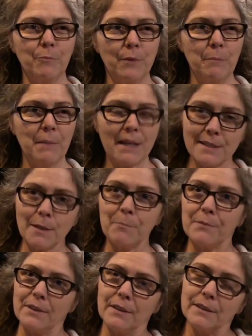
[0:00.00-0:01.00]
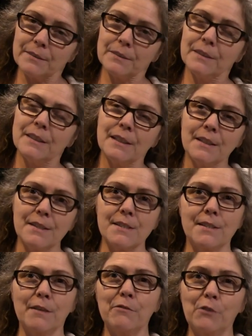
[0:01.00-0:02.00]
we mix up the, the
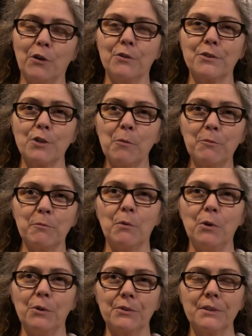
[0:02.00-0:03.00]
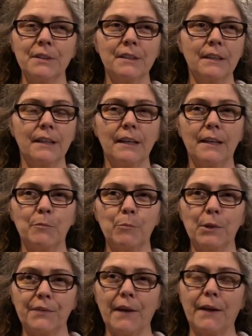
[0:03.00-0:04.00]
stuff called Sculptamold and put